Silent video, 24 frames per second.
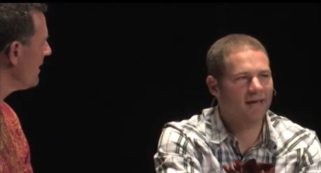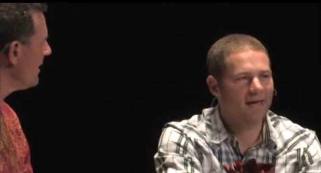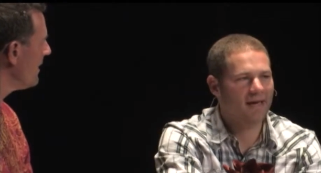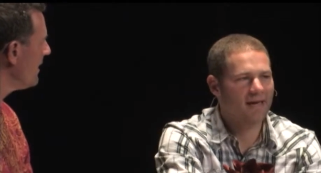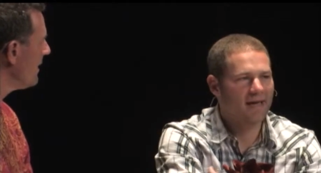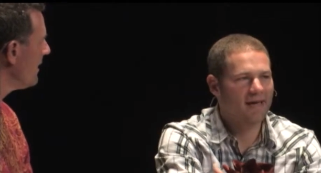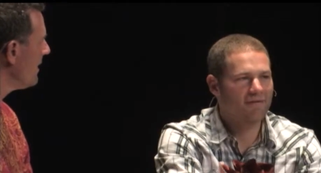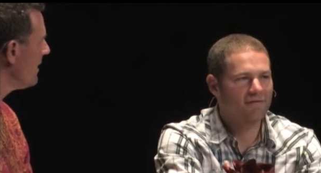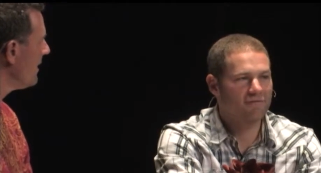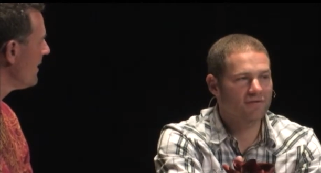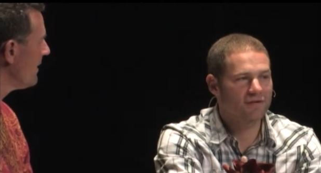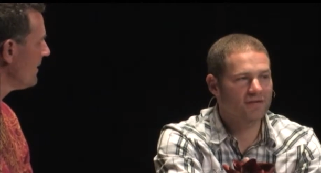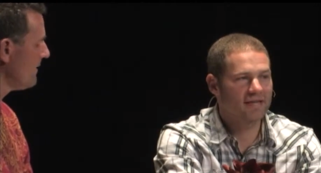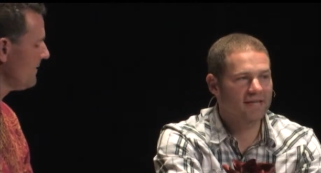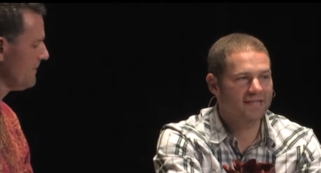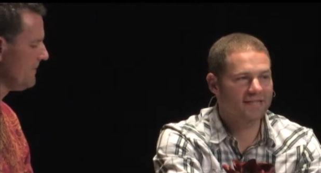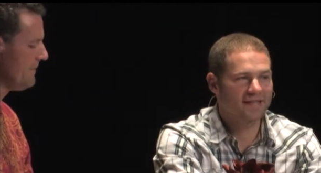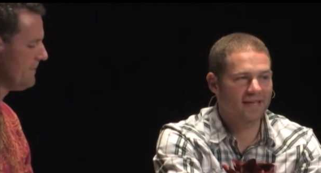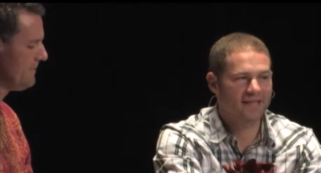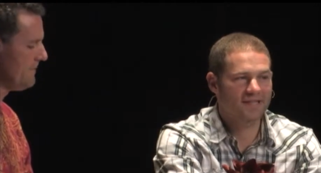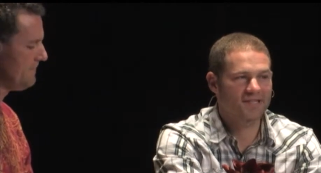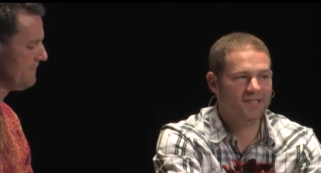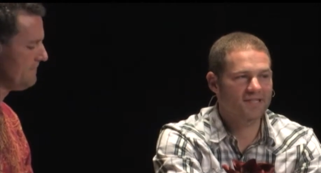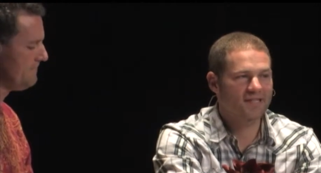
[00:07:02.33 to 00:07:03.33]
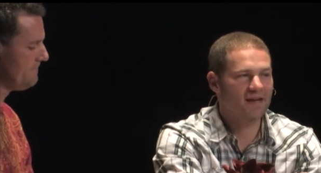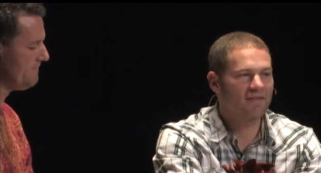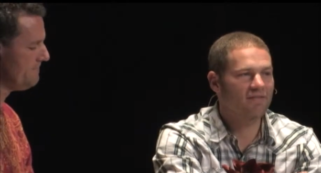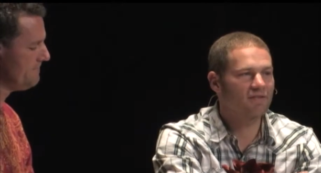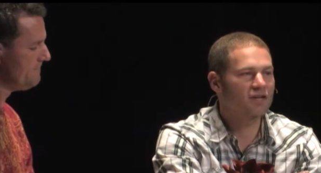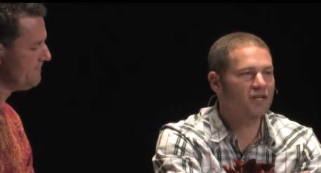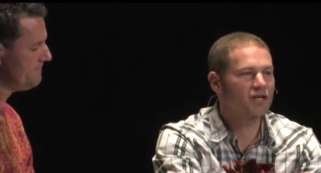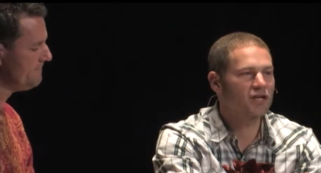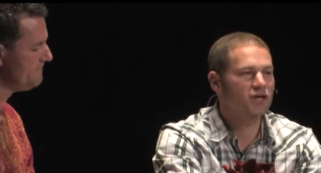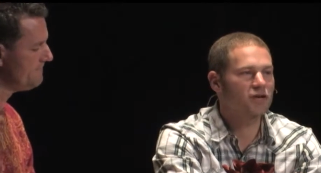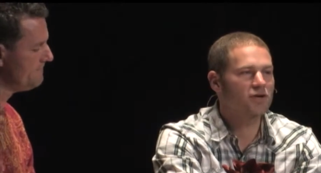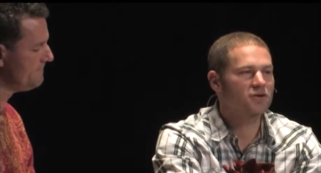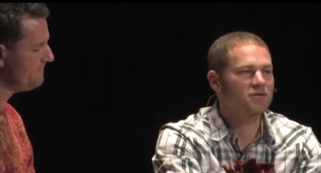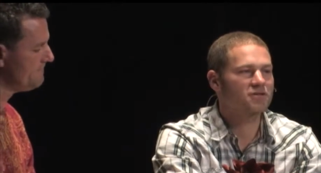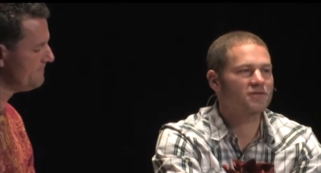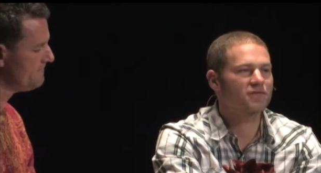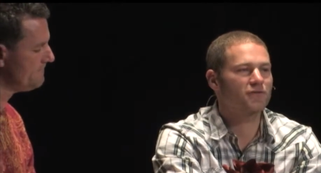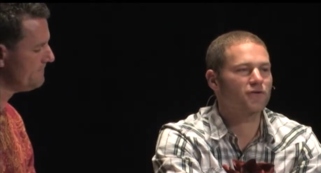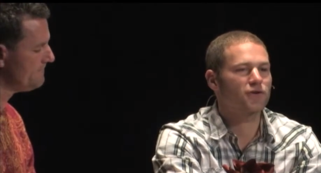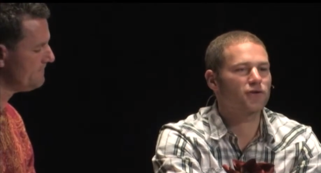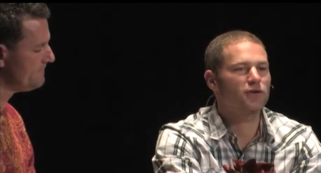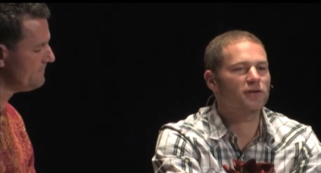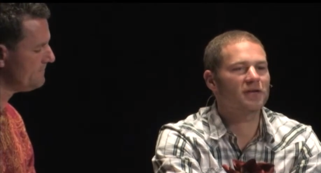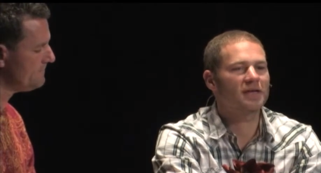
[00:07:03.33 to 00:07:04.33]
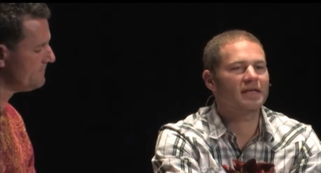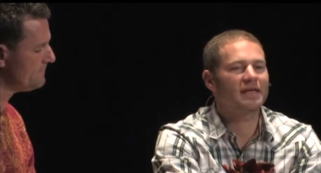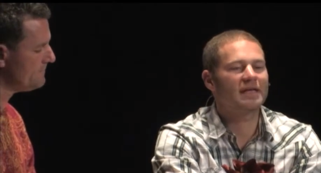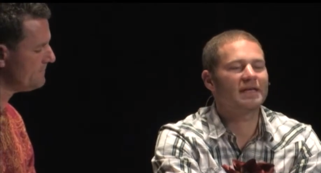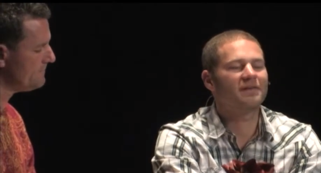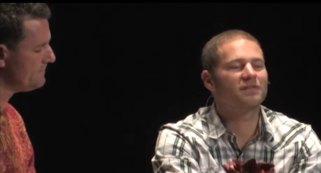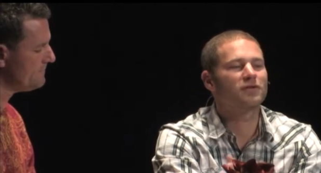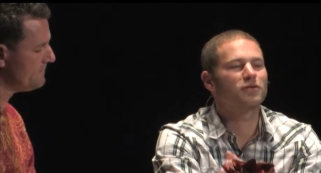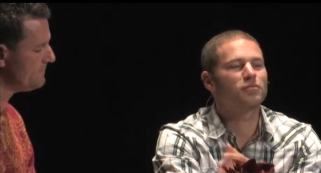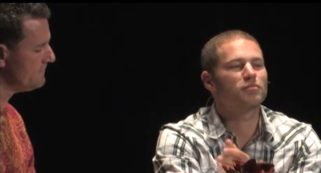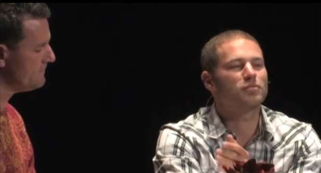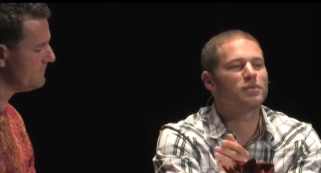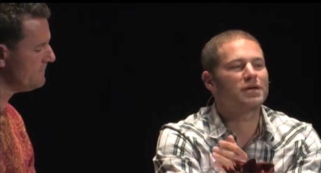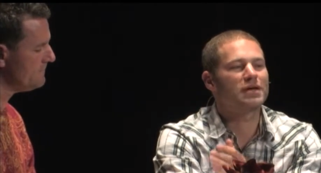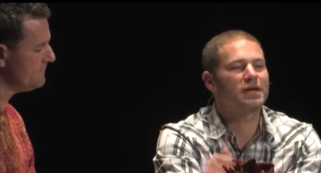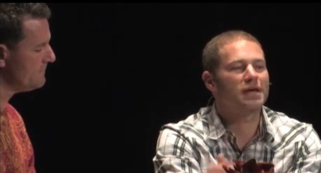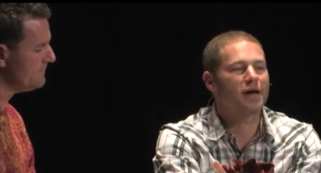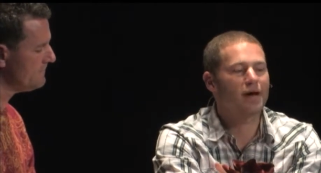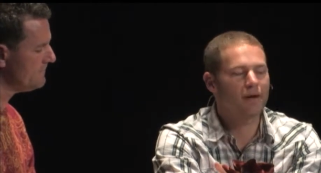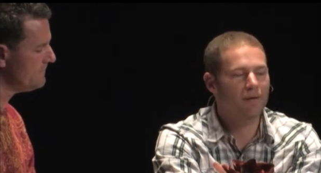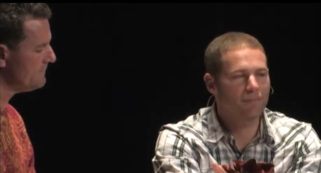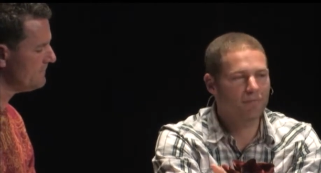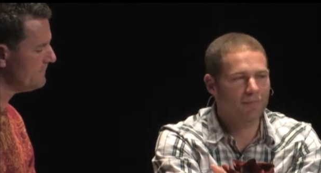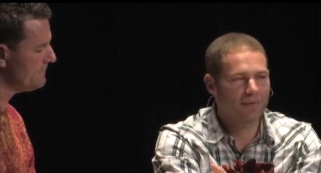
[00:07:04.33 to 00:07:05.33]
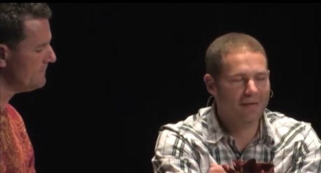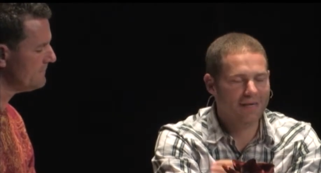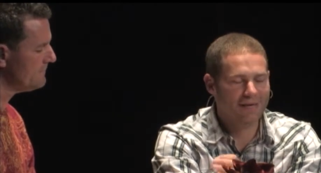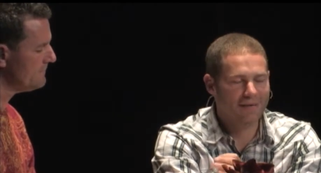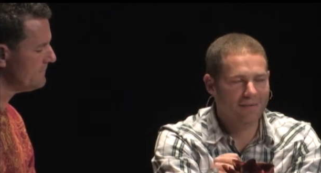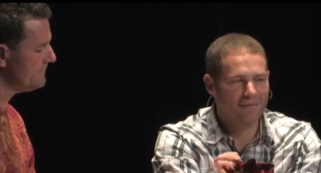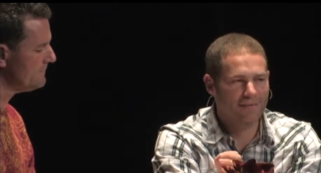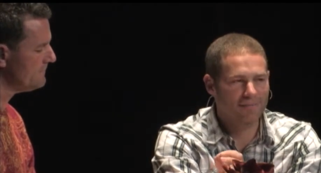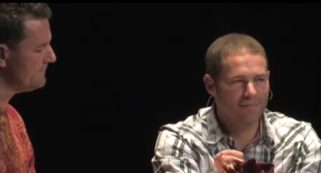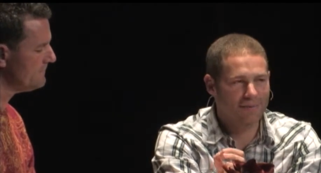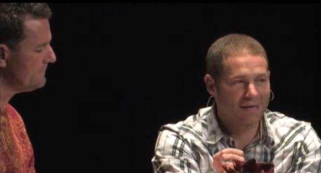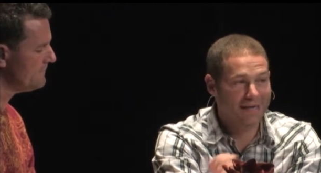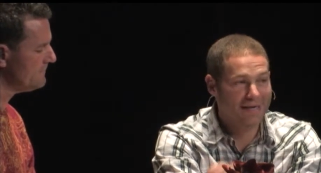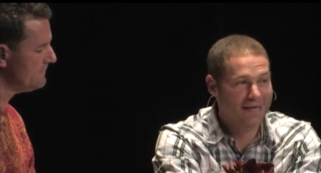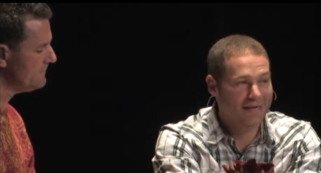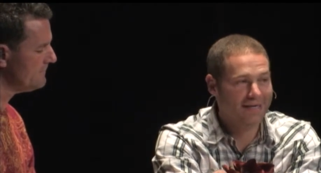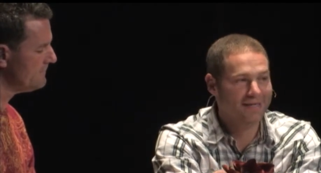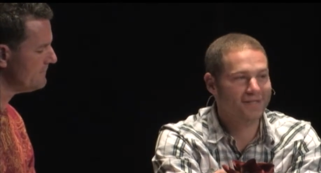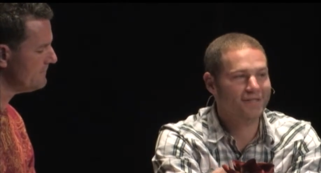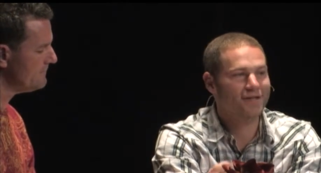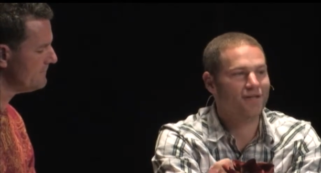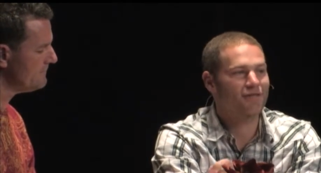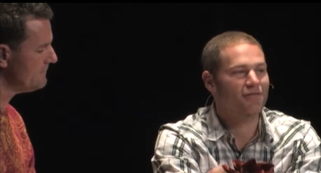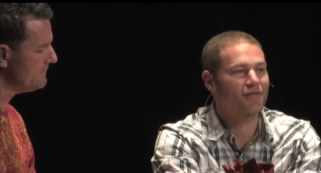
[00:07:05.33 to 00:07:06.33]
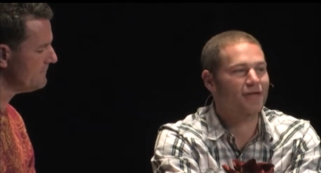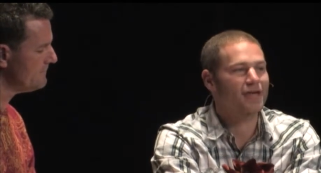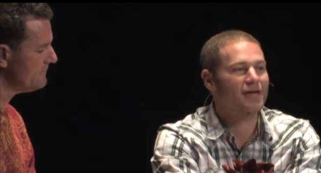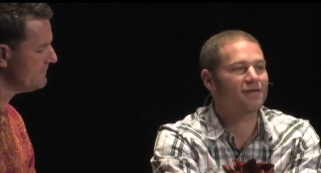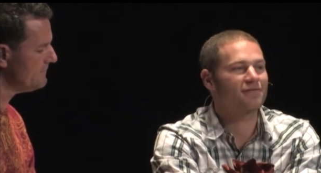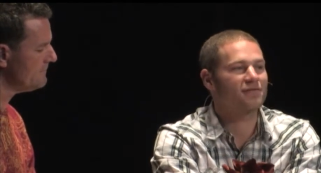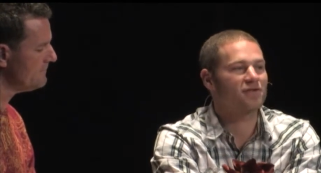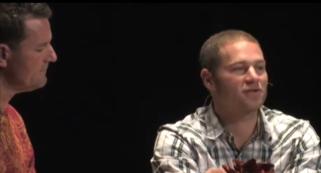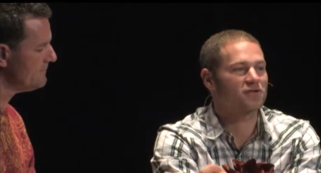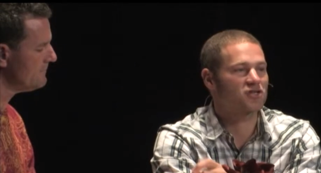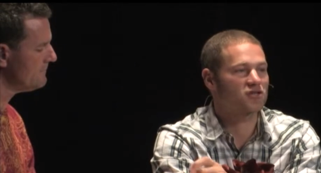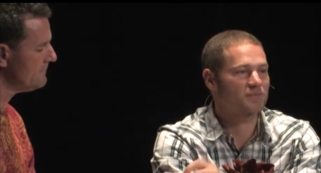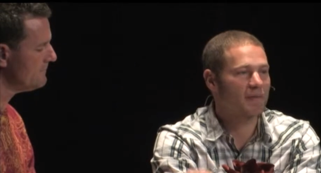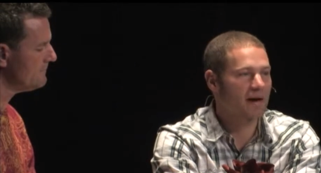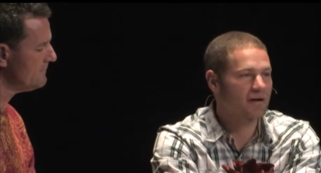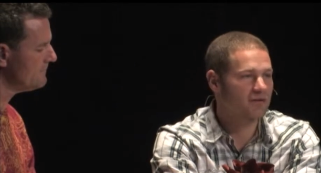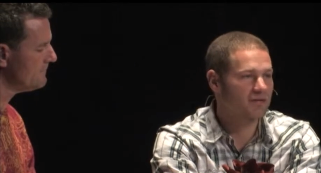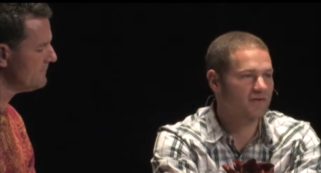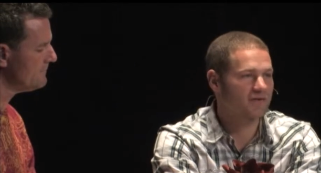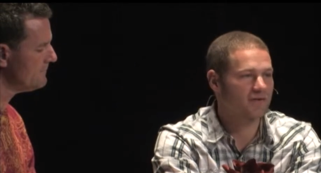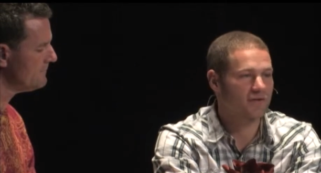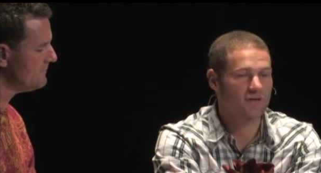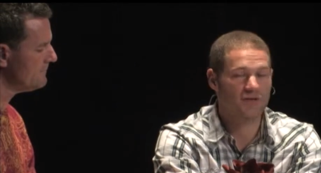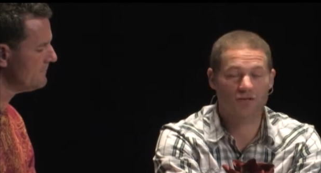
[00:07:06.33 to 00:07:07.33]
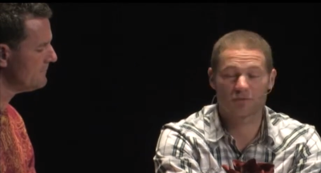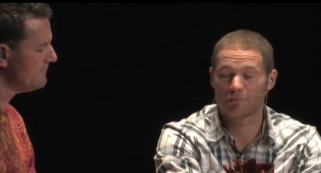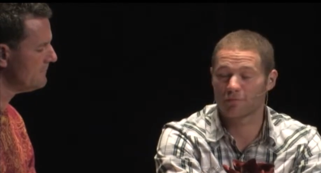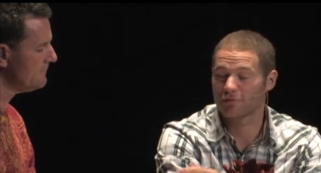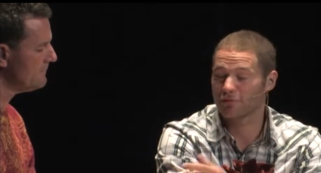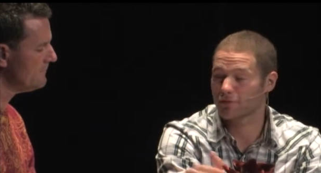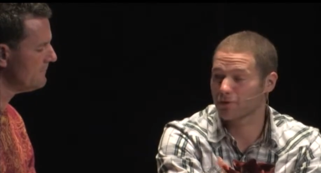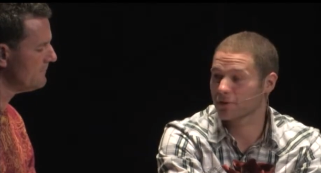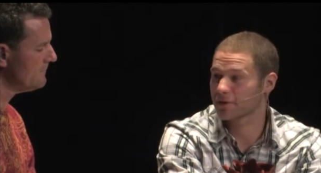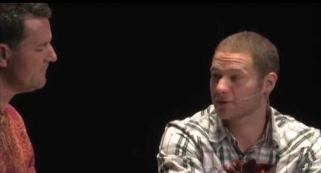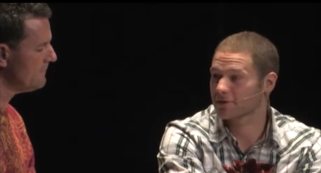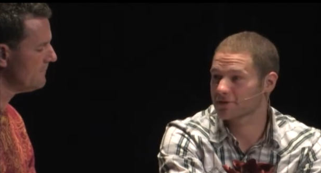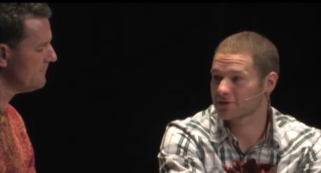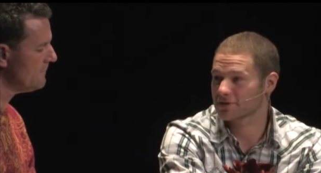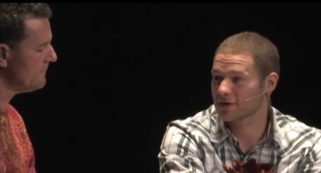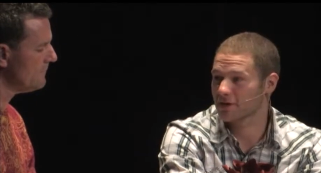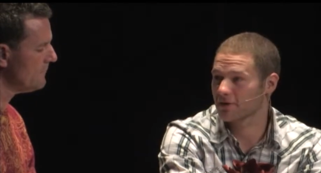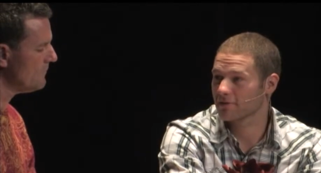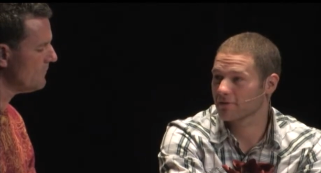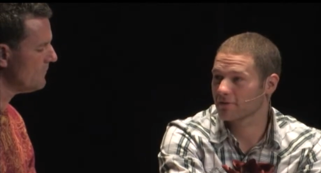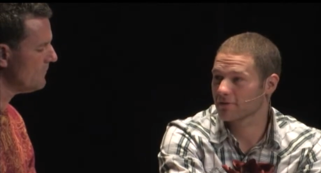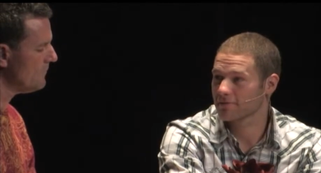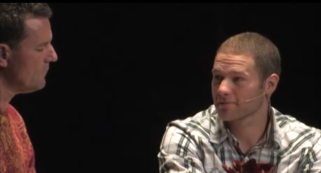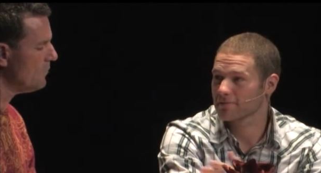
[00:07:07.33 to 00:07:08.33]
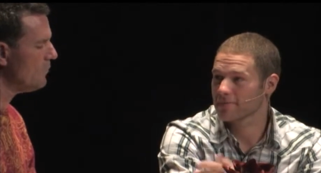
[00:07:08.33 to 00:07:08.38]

Speaker 1: like every it takes seven years for you to even be, be, begin to think of your spouse first before yourself.